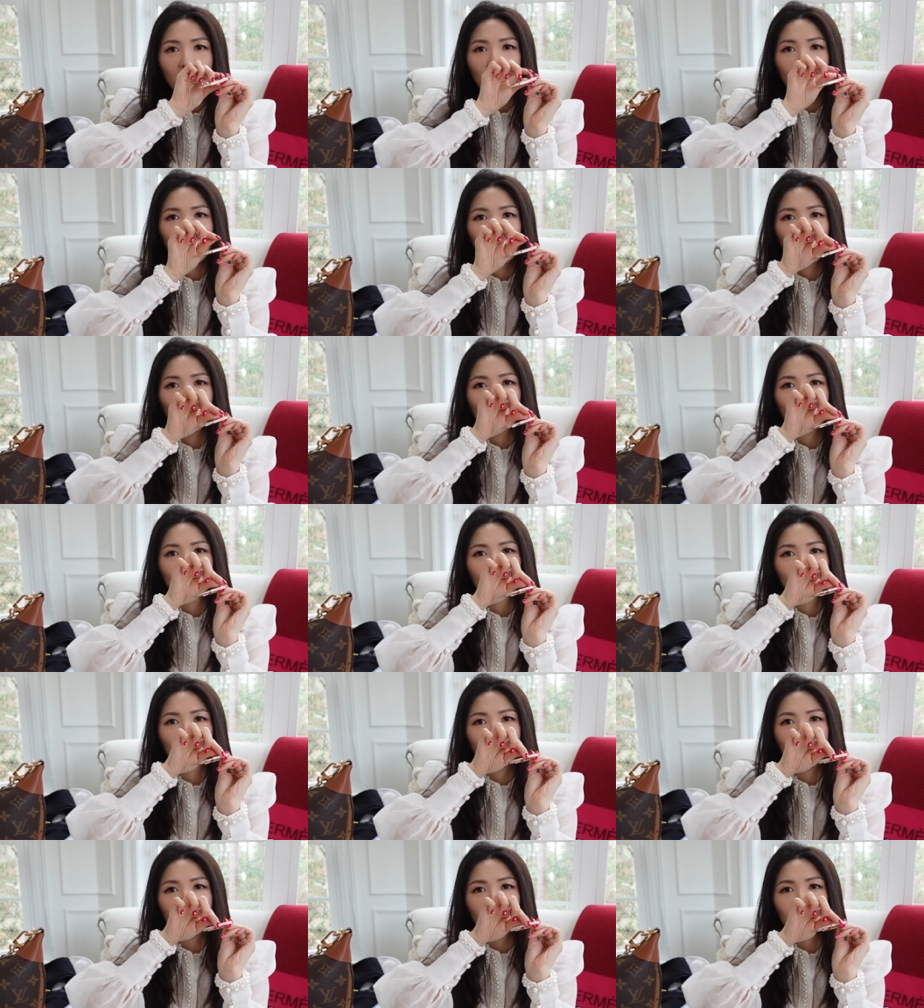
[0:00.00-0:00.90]
And
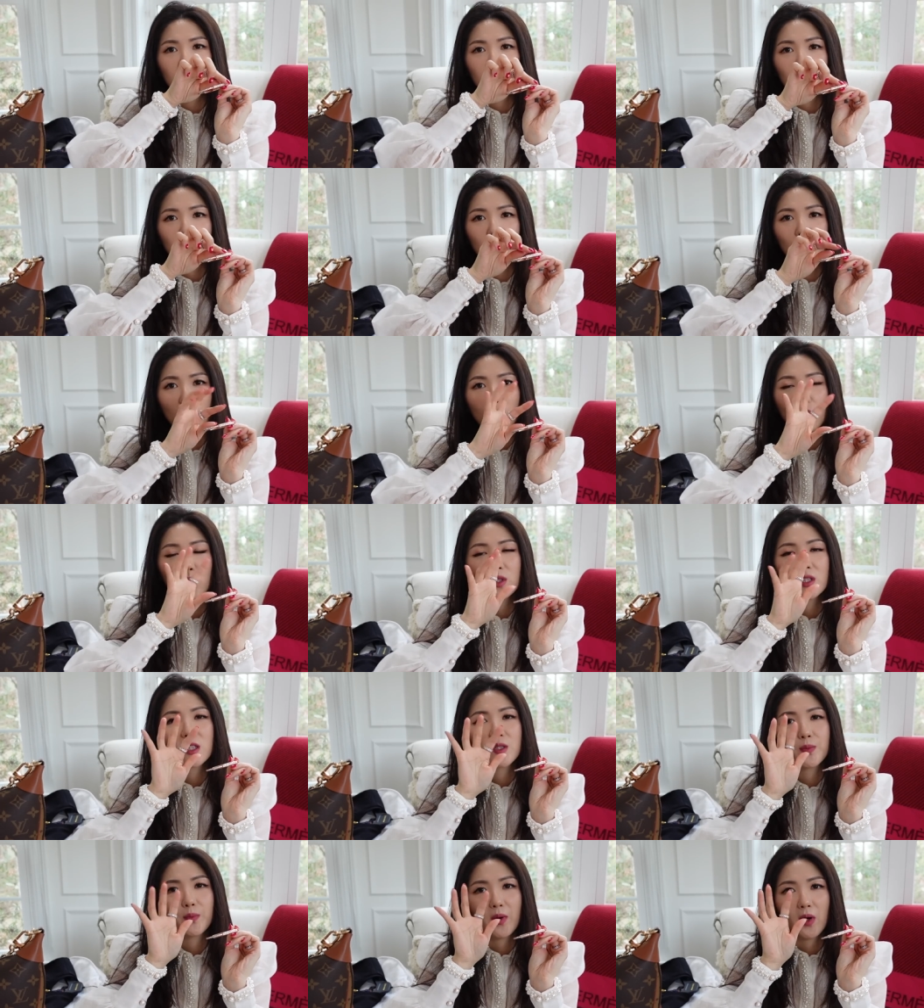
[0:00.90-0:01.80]
also these are more
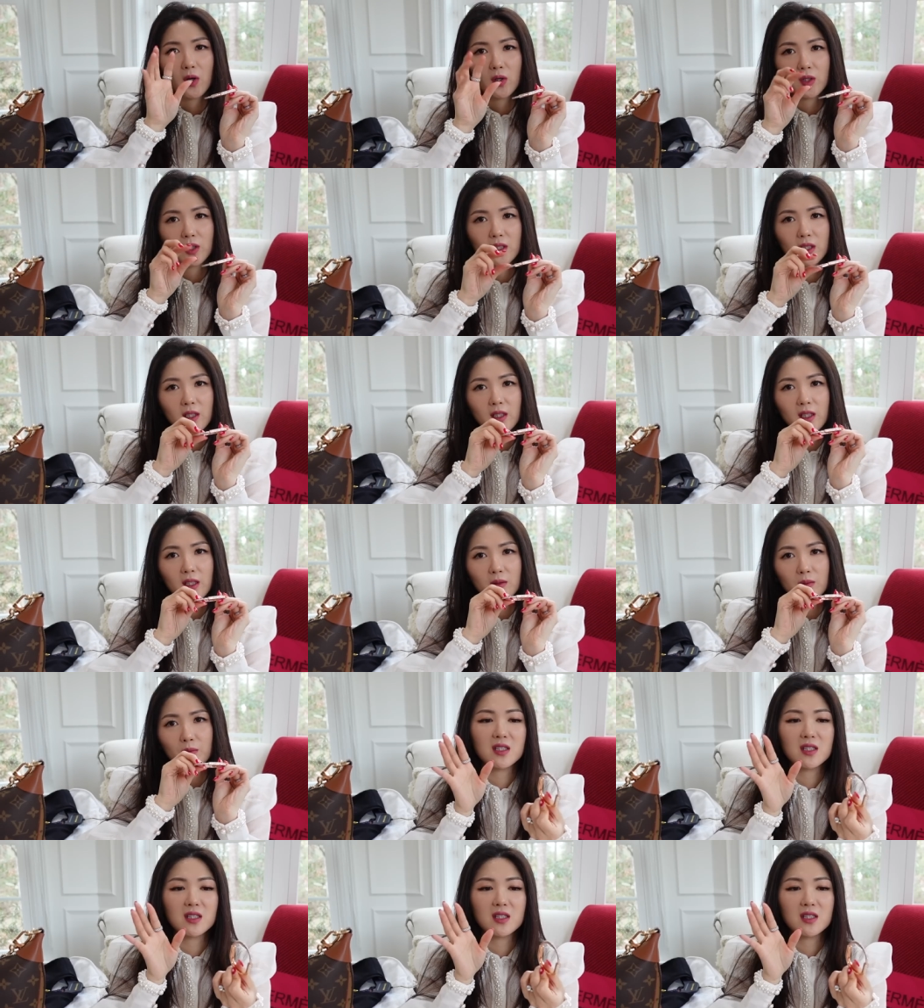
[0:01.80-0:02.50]
sparkly.